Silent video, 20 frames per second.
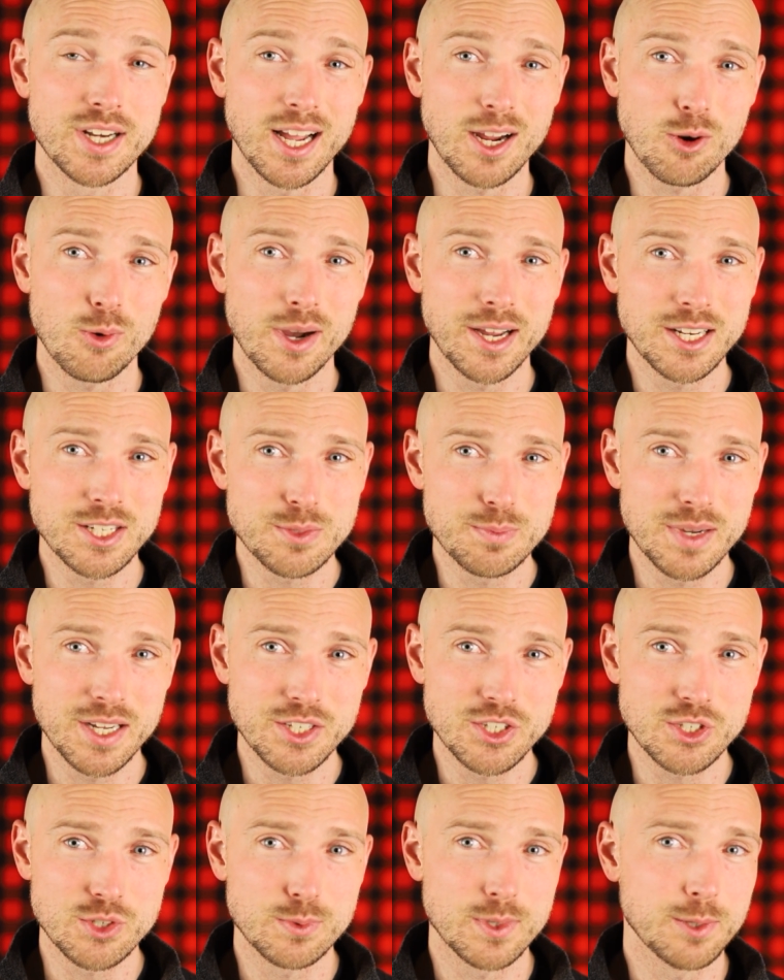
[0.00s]
Not quite as
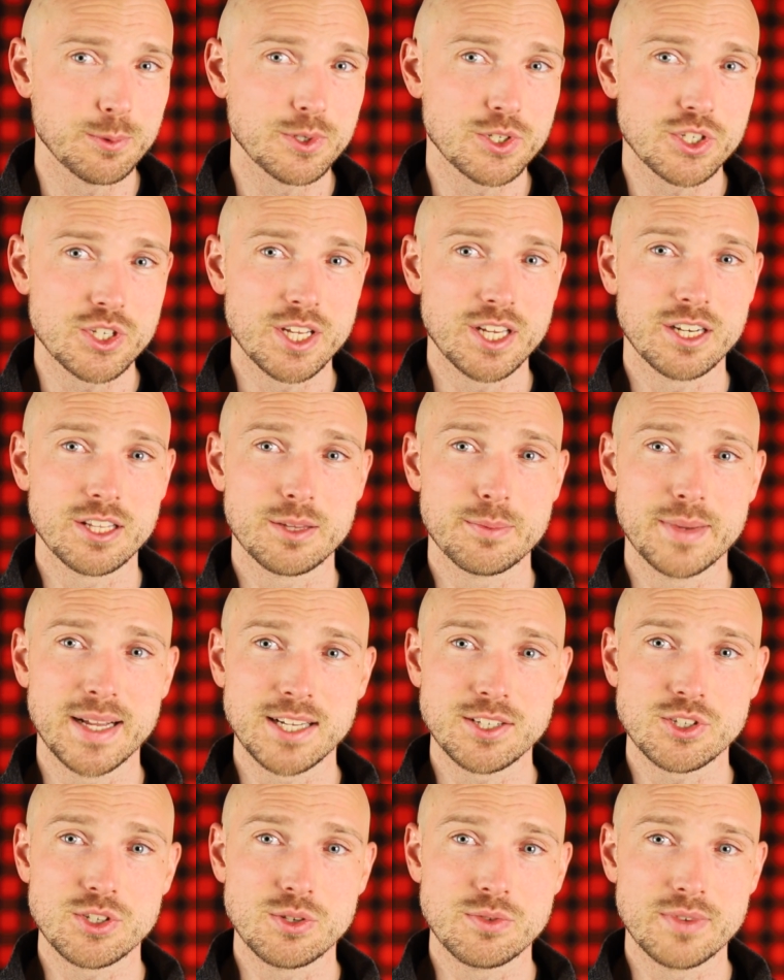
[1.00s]
much as what we're seeing in the
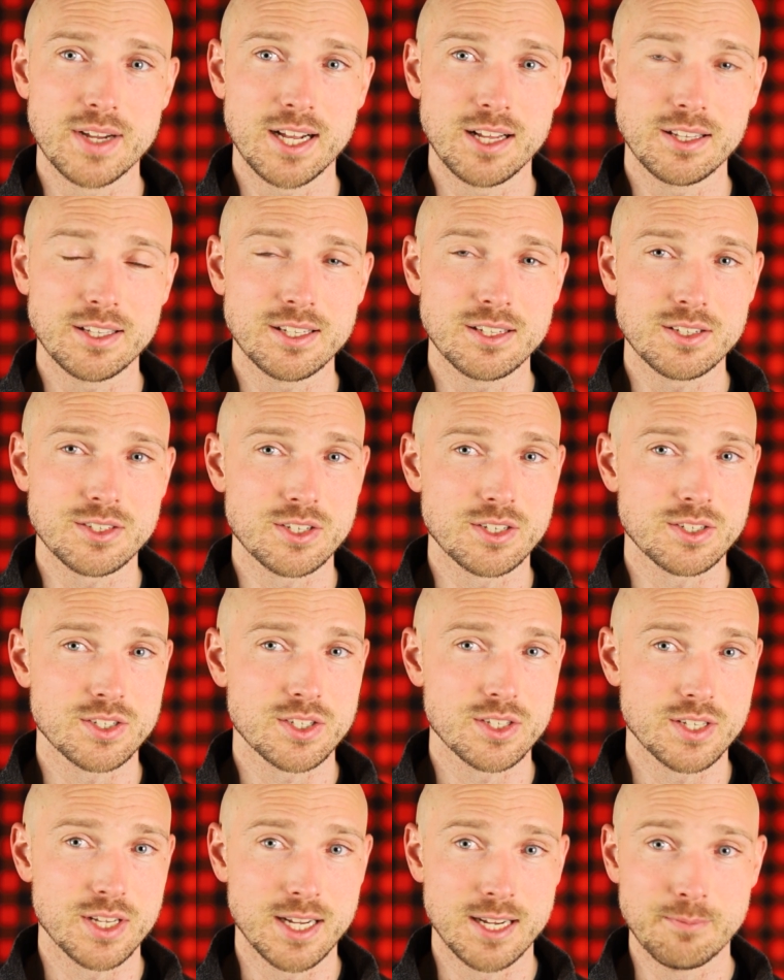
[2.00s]
Matsu Valley because of
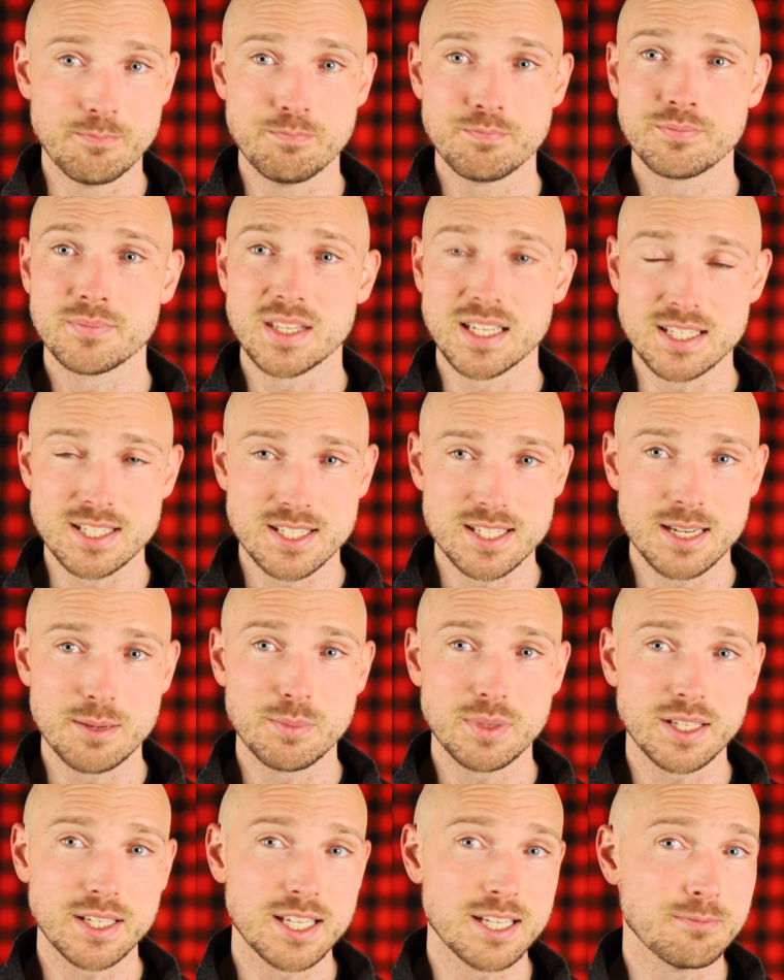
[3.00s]
some
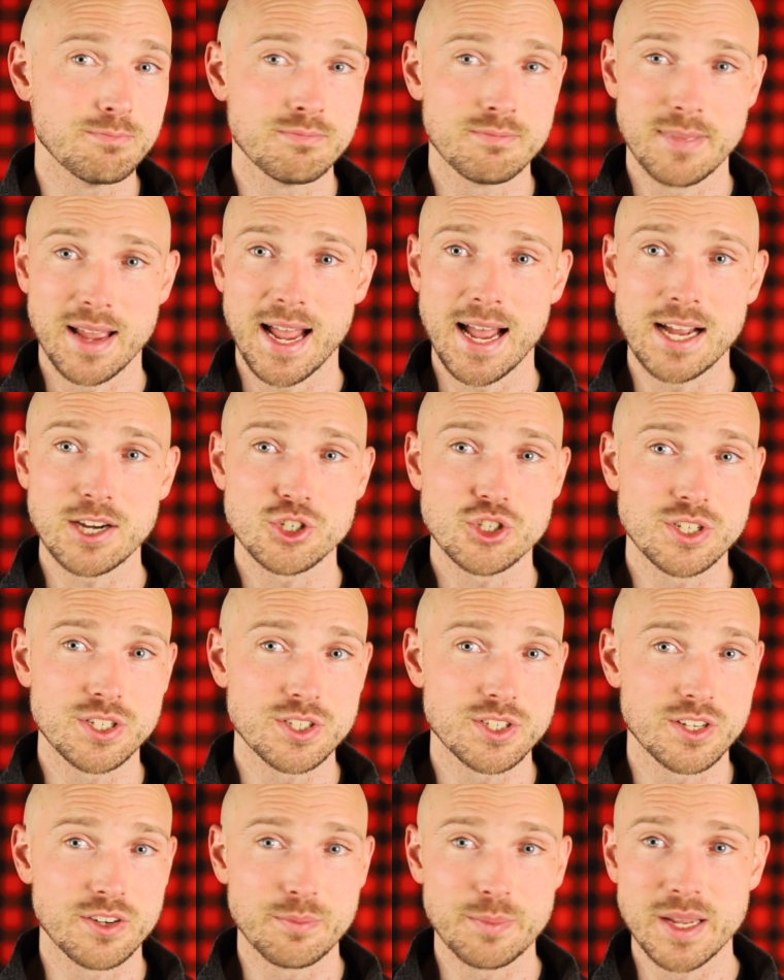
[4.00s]
assembly
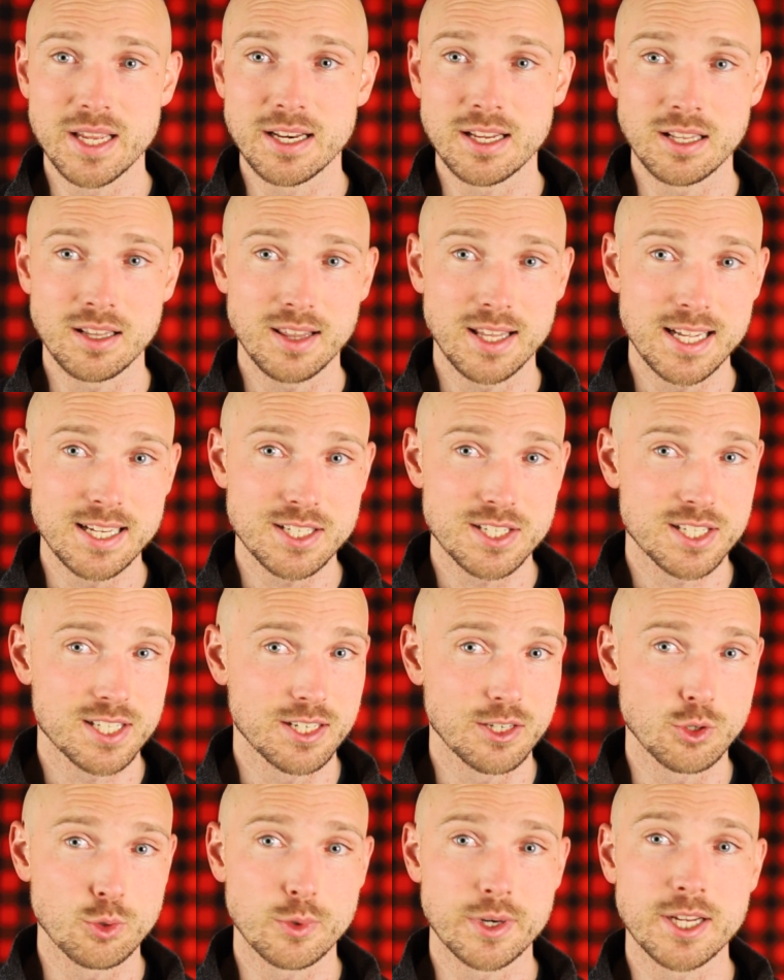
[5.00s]
actions that have made it less
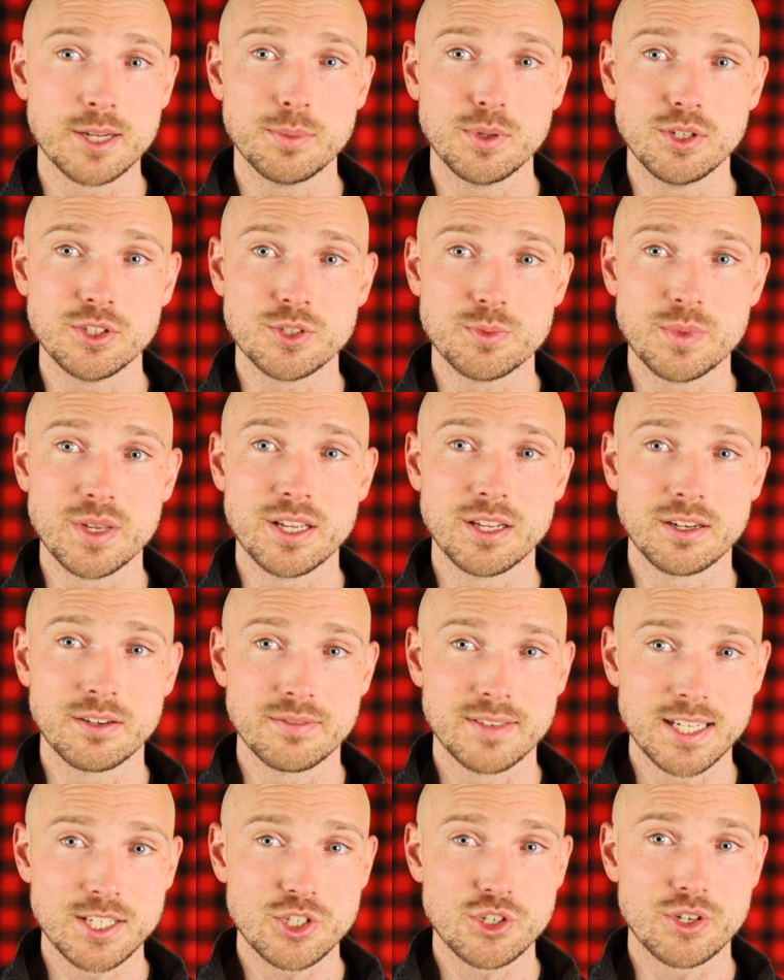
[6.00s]
agreeable to be an
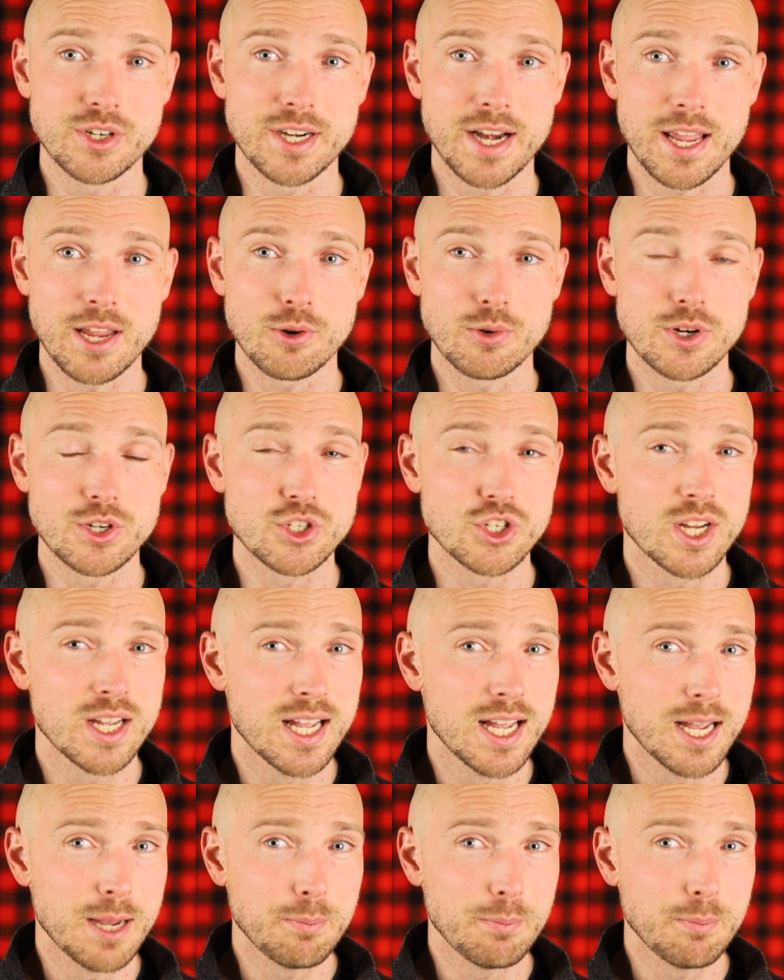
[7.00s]
investor in Anchorage,